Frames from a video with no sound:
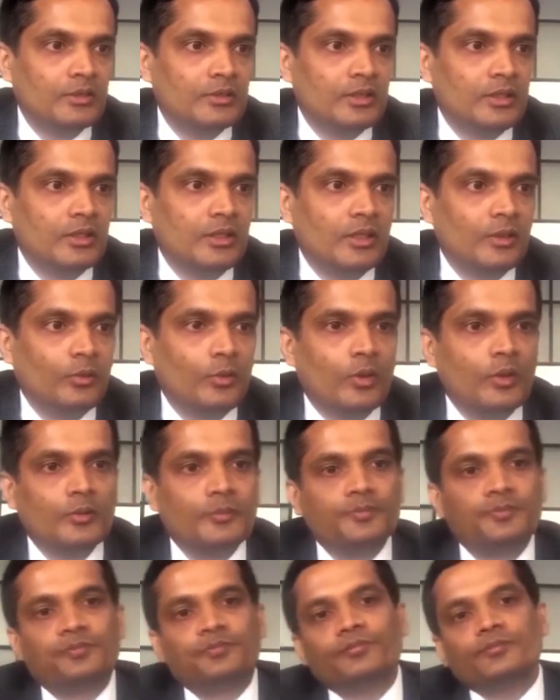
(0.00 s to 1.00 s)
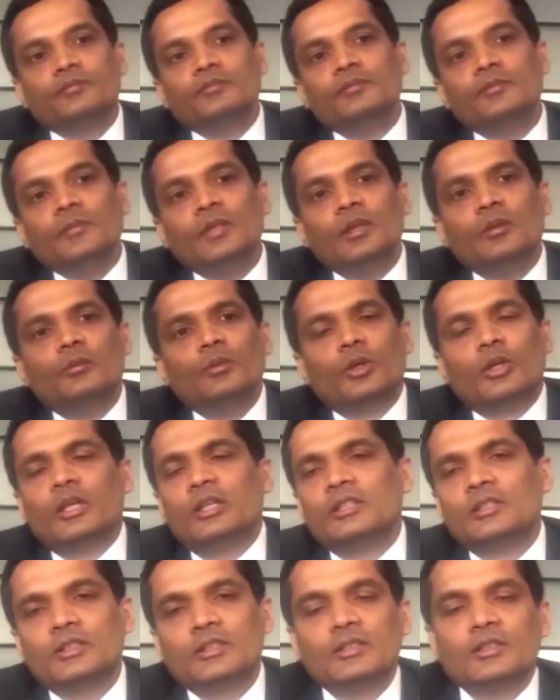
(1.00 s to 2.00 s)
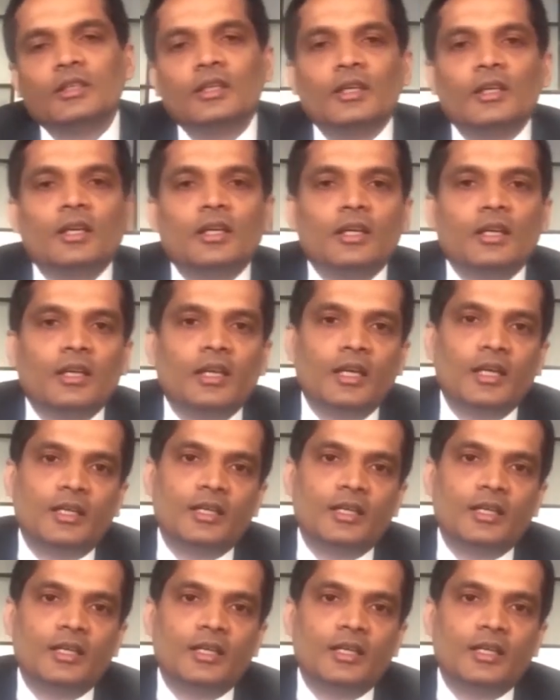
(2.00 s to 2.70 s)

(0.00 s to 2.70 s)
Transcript: from the facet. If things don't